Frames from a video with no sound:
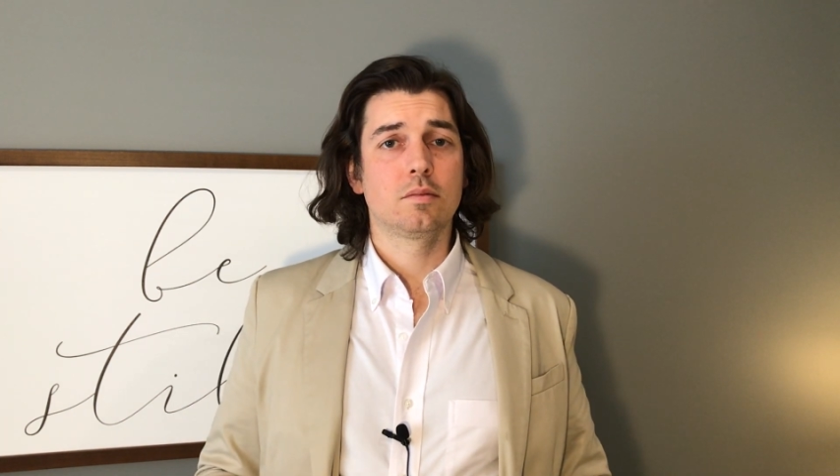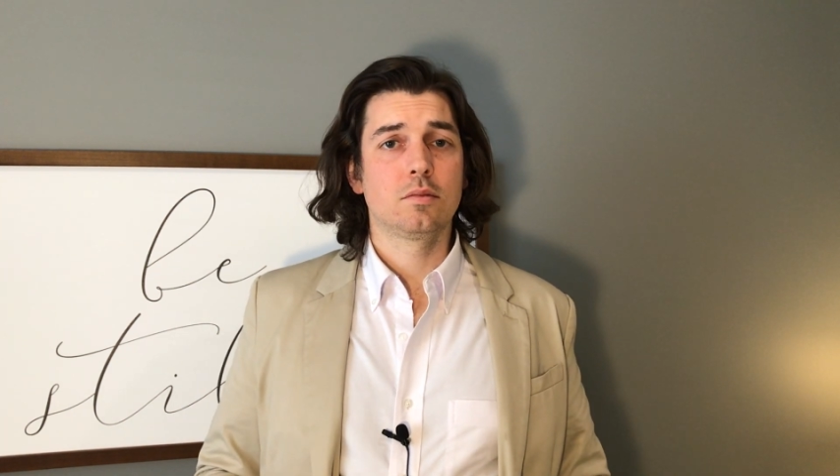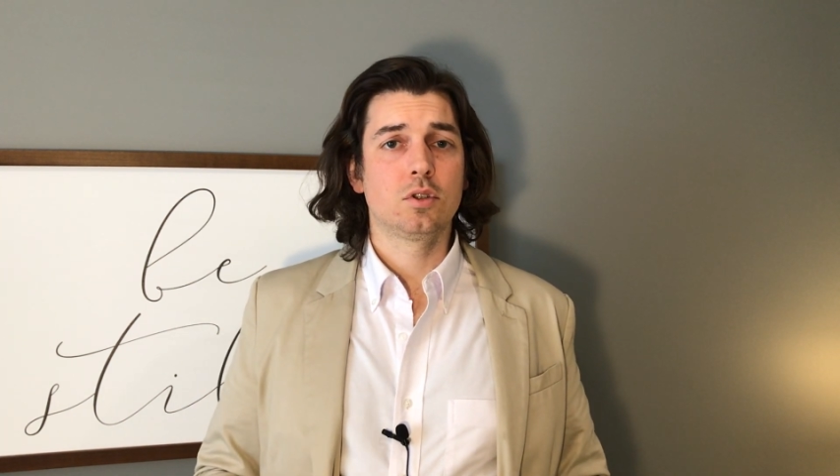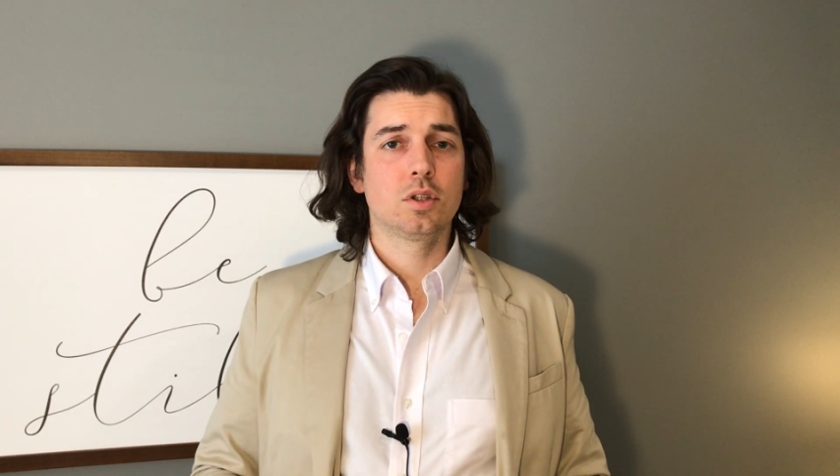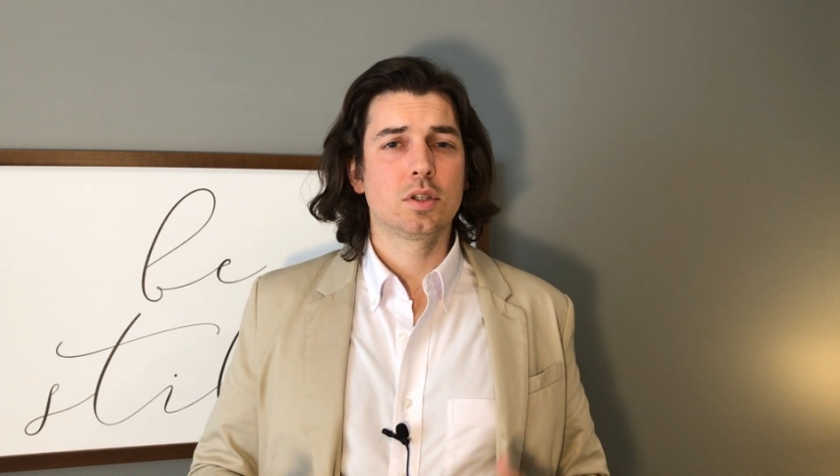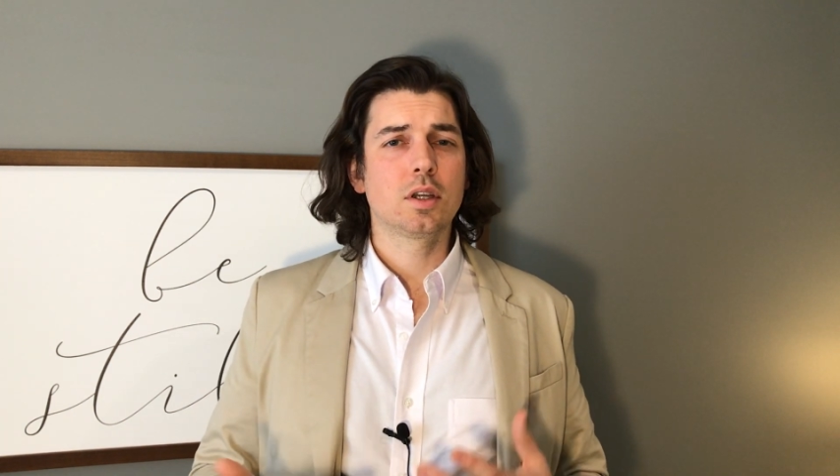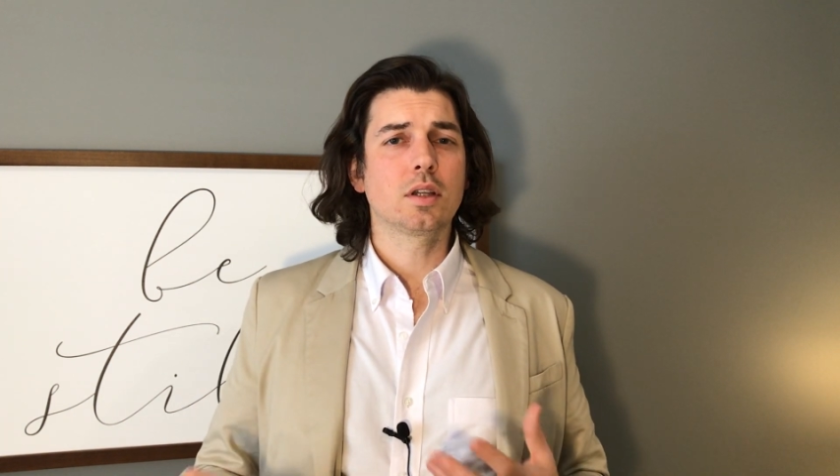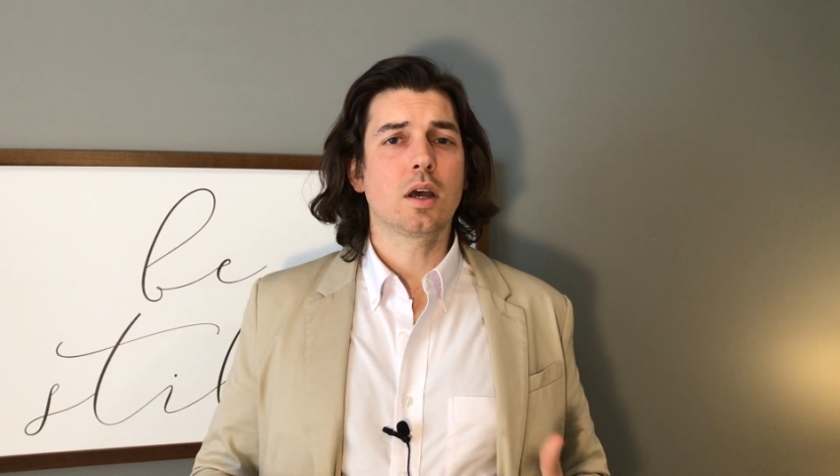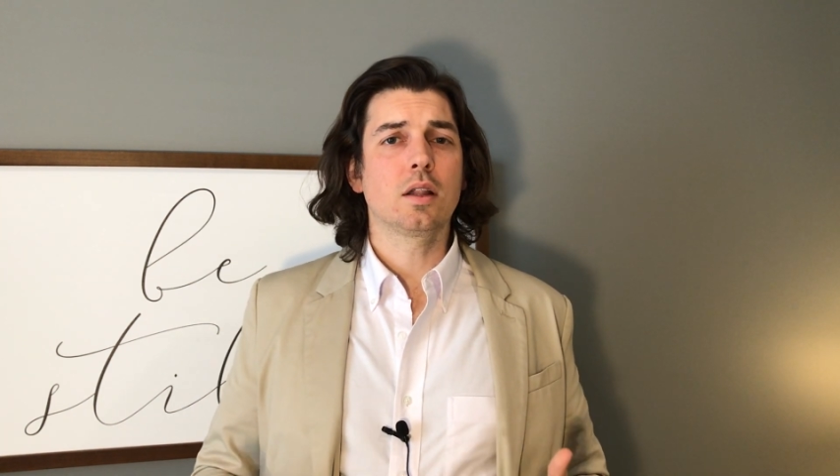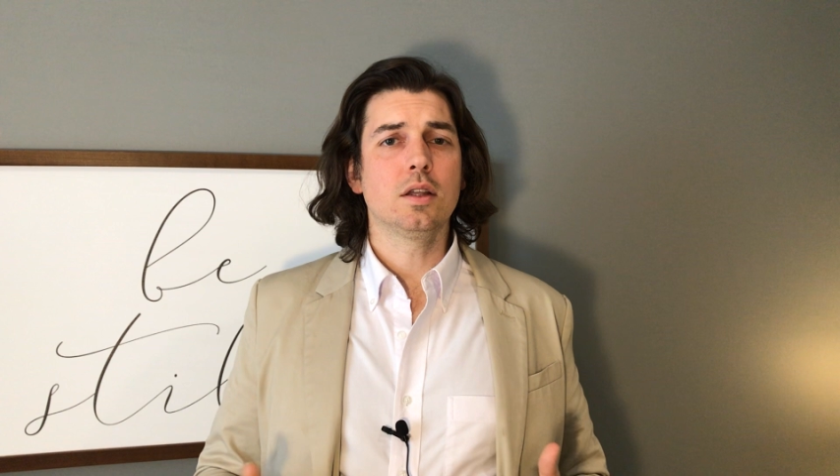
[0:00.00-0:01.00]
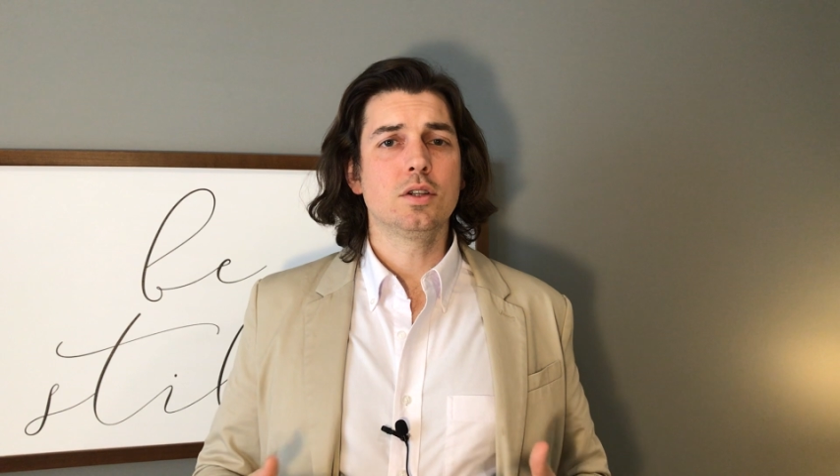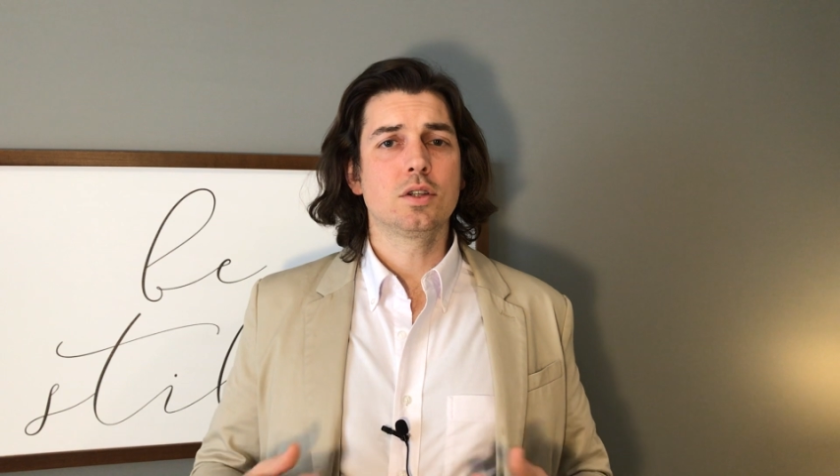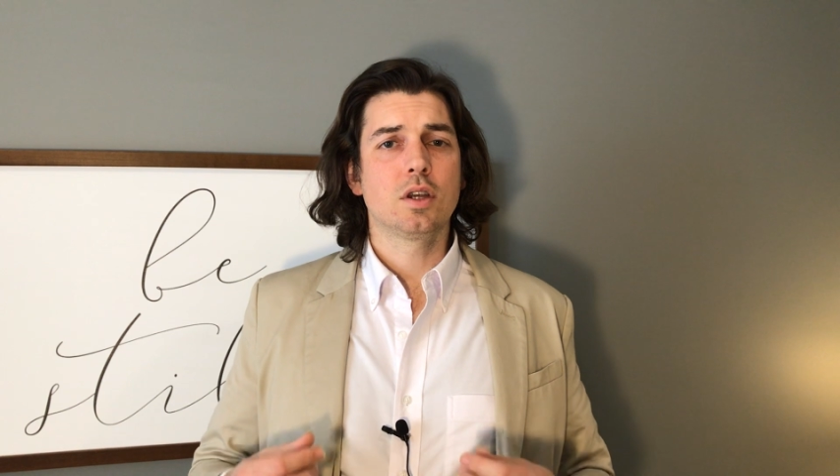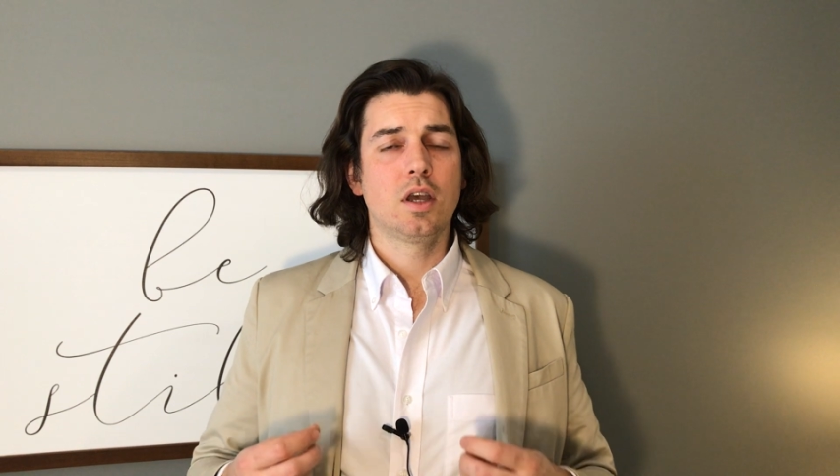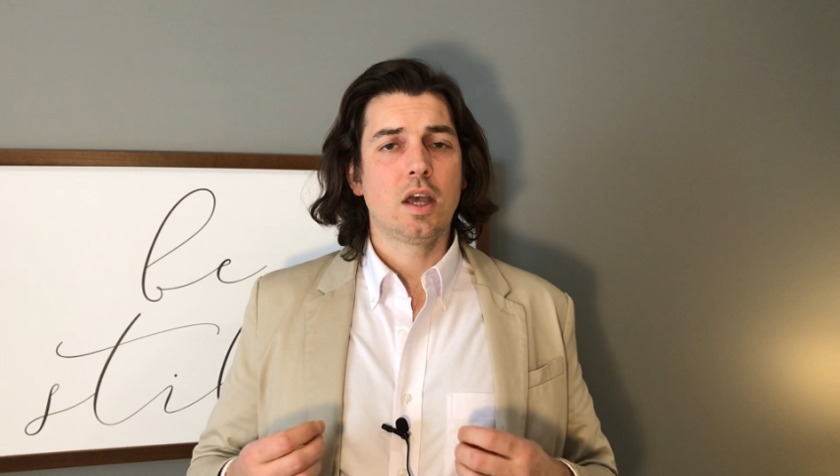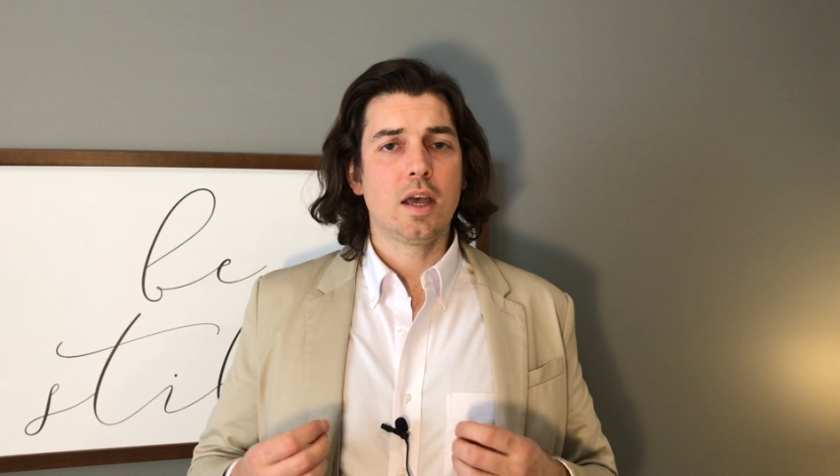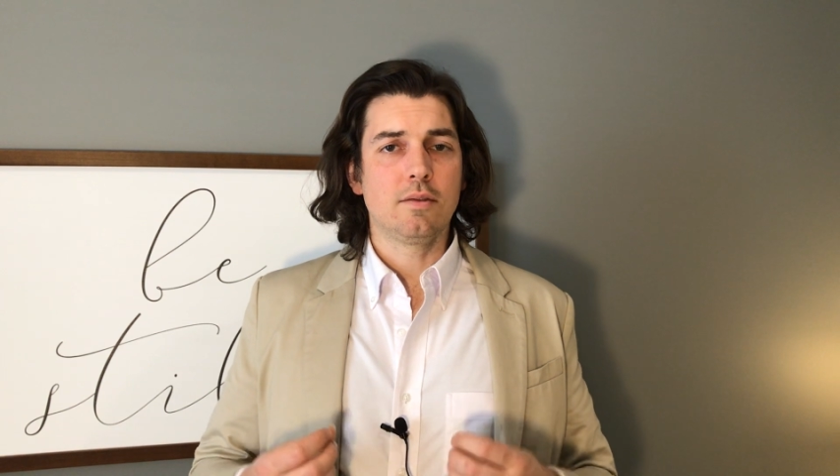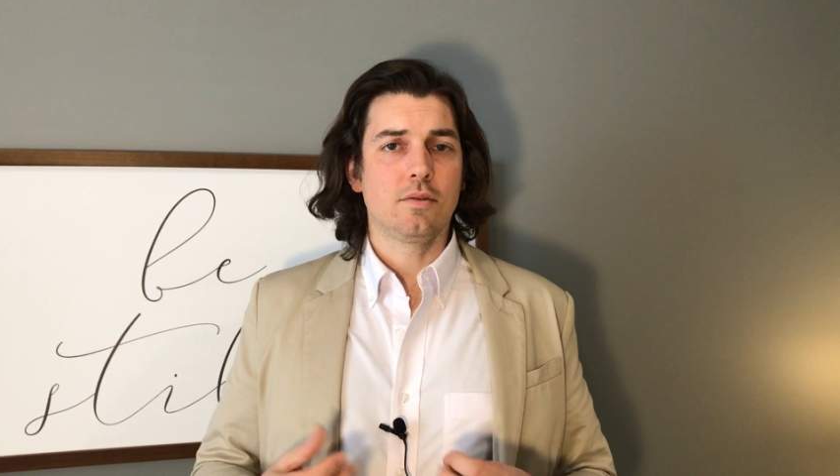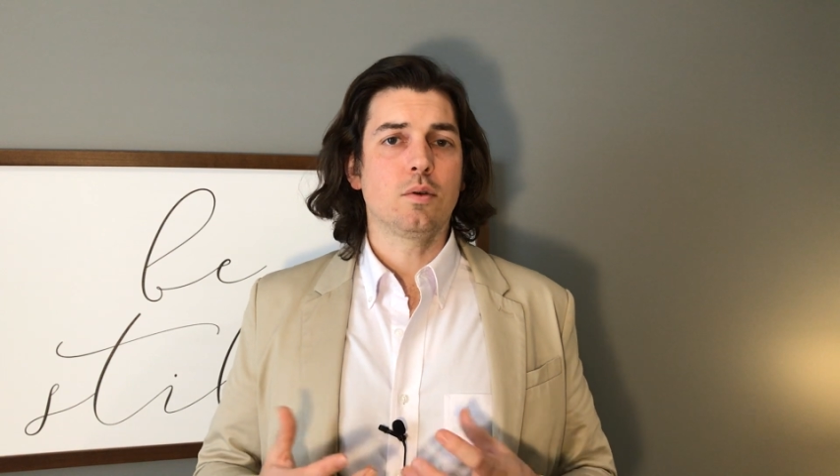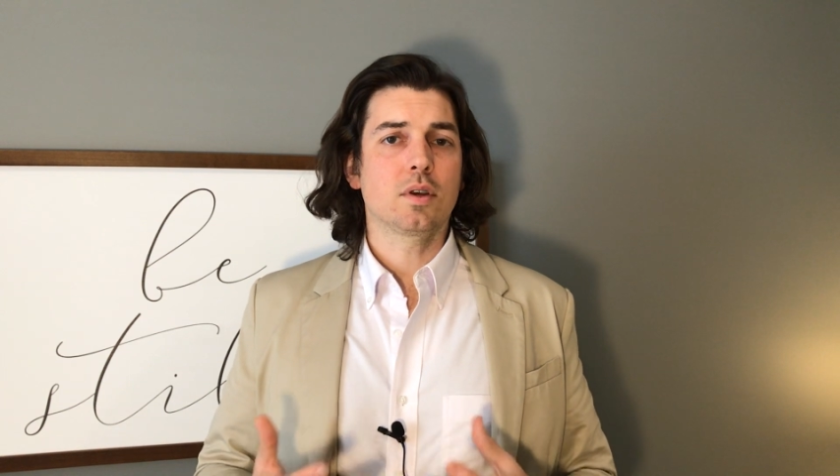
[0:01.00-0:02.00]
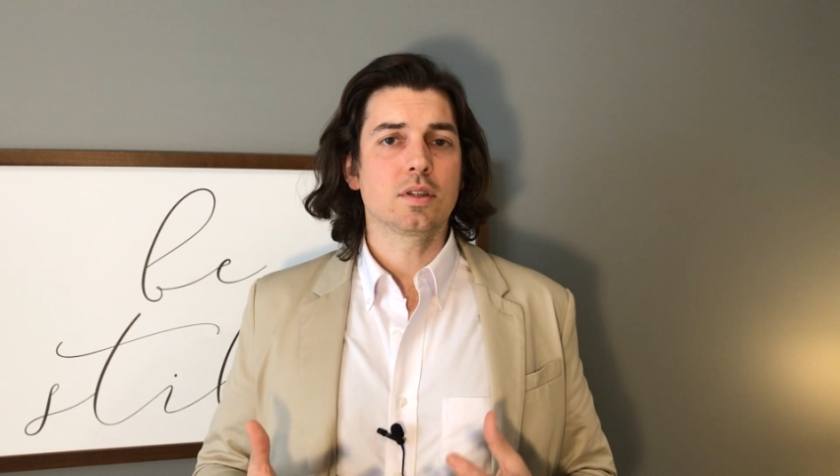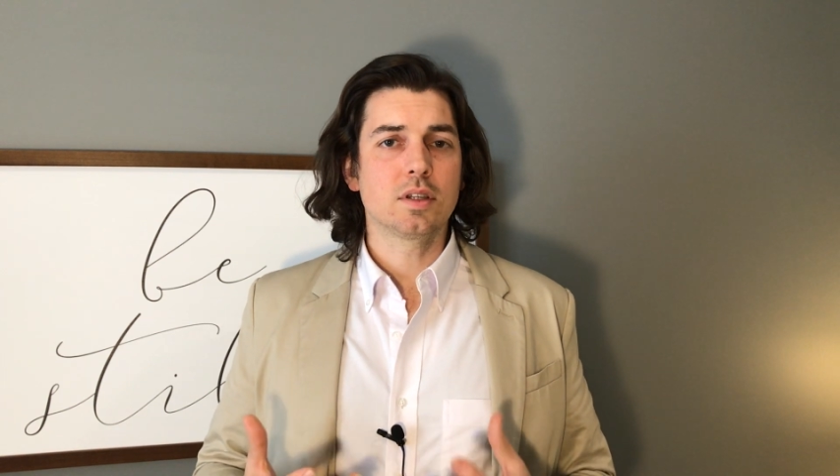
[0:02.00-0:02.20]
Just acknowledge and focus